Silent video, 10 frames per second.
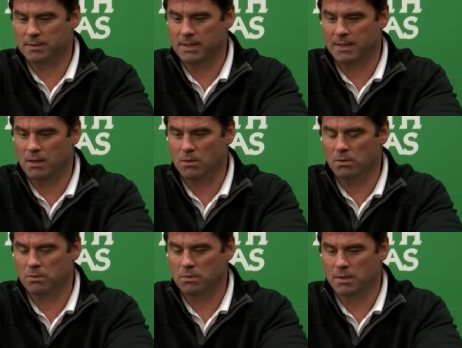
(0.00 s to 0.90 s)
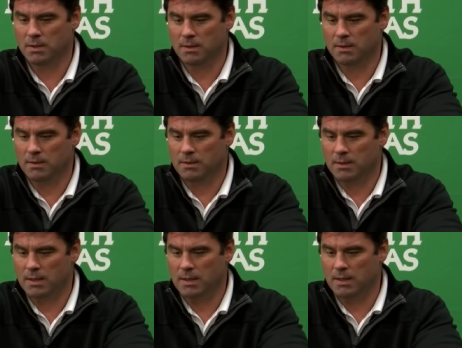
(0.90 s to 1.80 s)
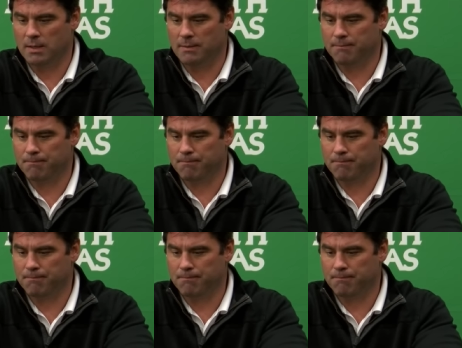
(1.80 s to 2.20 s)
They know, uh,